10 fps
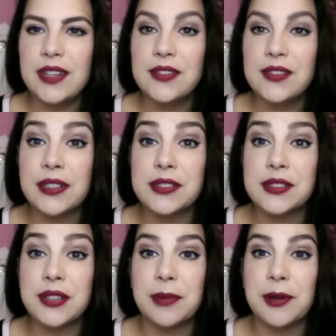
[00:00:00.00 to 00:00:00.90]
sorry, just
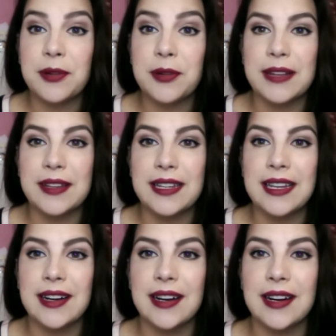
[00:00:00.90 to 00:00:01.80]
trying to post my link
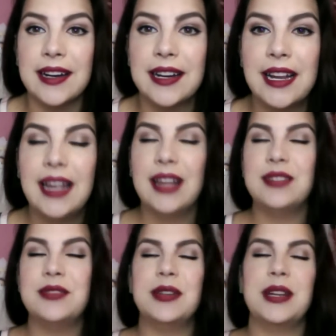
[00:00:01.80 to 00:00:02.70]
here.
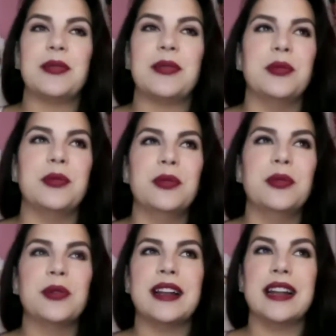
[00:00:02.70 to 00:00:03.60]
Doing it through Google,
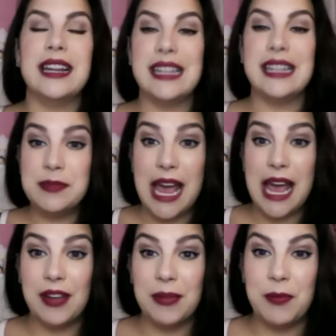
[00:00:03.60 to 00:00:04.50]
and it keeps
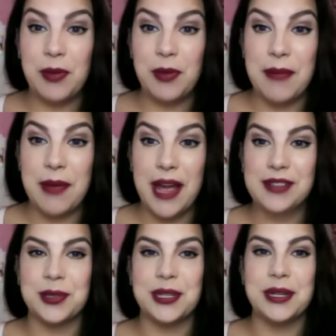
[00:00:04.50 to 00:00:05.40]
having me put my
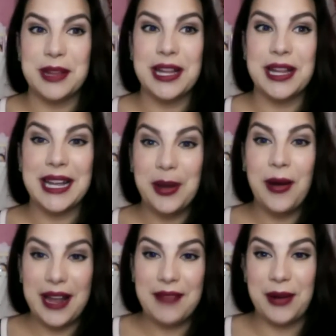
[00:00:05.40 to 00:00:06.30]
password in. I'm like, I know I
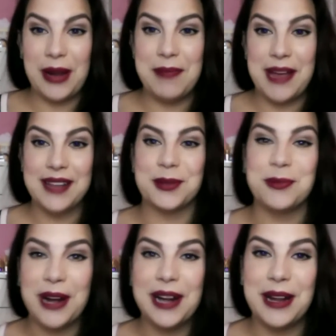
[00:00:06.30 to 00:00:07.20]
have the right password.
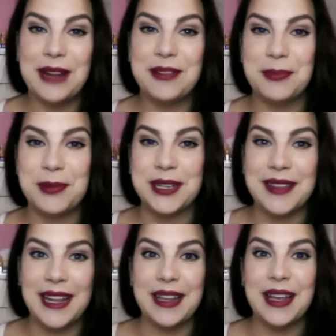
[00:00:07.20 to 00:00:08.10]
Why do I have to put it in
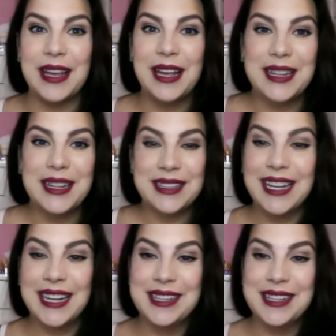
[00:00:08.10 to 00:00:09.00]
like
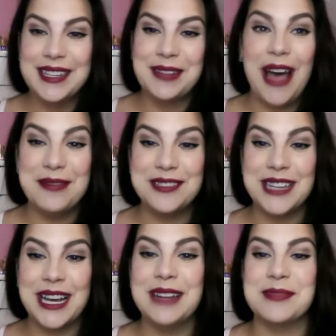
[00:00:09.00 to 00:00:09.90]
5
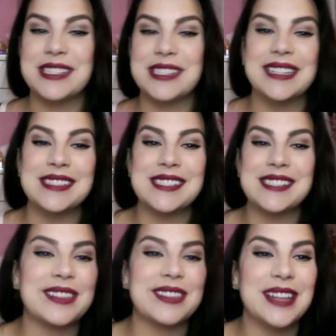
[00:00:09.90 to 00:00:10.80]
times, and it's
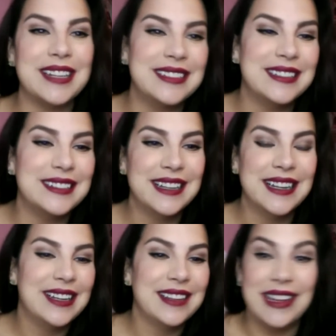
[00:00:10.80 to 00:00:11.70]
still not
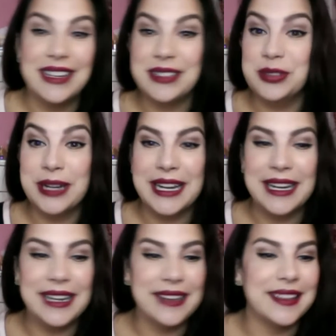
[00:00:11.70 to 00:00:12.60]
like doing
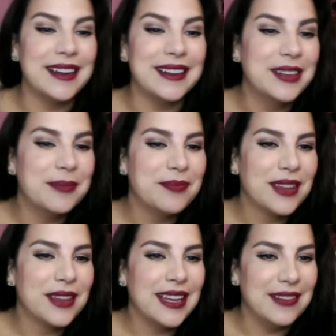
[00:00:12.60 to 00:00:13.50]
anything?
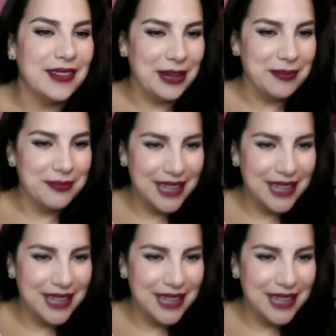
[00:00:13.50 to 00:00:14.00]
Anyway,